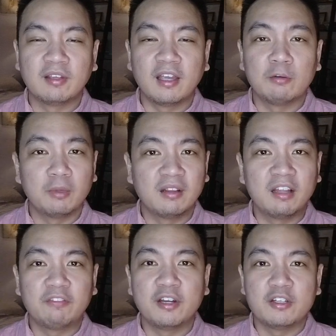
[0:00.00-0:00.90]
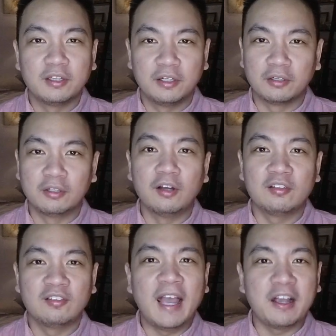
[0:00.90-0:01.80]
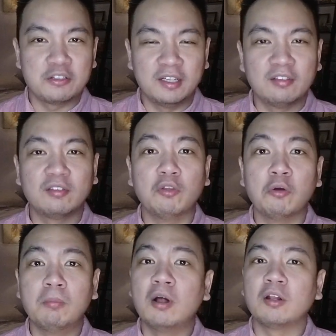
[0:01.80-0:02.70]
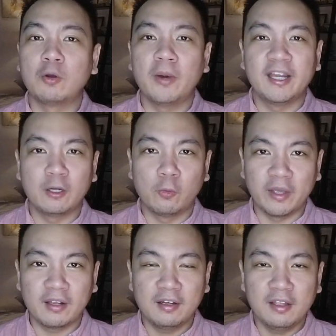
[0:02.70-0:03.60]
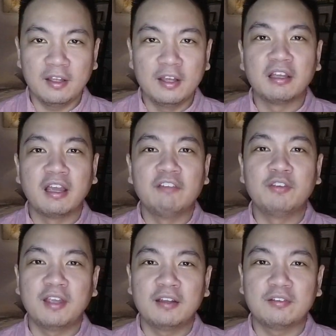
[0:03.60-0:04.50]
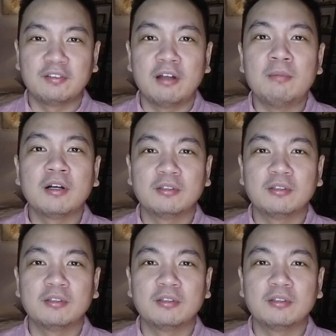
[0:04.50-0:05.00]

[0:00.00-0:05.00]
again, with leverage, your losses actually snowball quite quickly. If you can't stomach